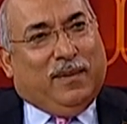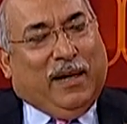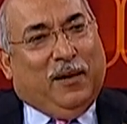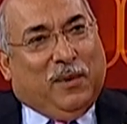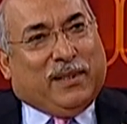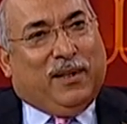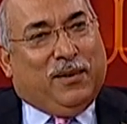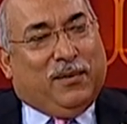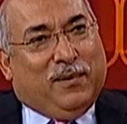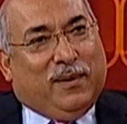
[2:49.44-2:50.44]
I will tell
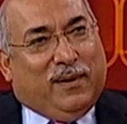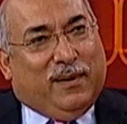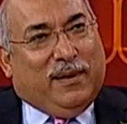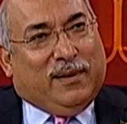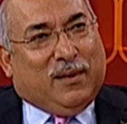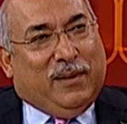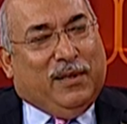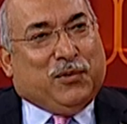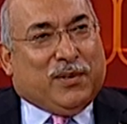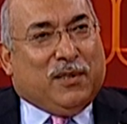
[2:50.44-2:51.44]
you, it's an
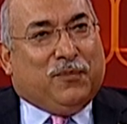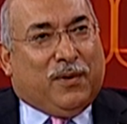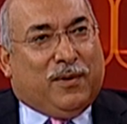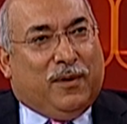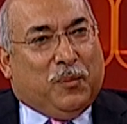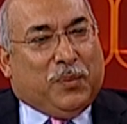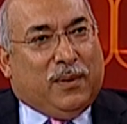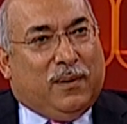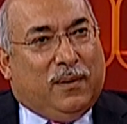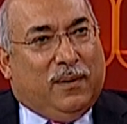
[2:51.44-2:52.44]
interesting footnote,
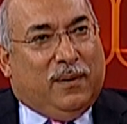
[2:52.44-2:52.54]
but